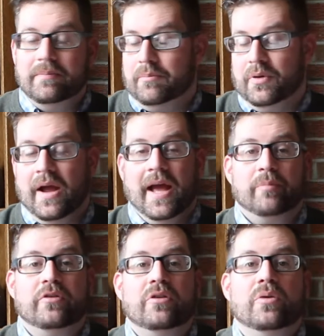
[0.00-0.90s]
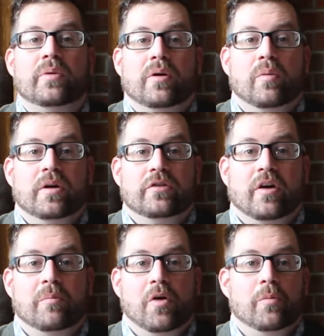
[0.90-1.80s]
Perhaps you, it was
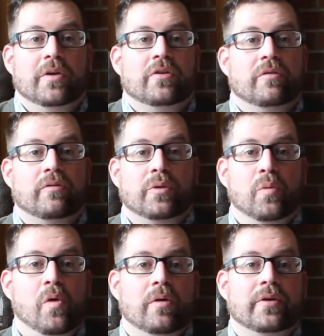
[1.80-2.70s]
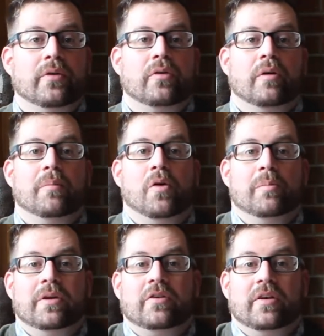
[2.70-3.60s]
a moment of reward or a
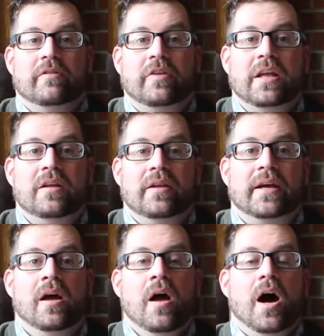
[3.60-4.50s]
moment of healing,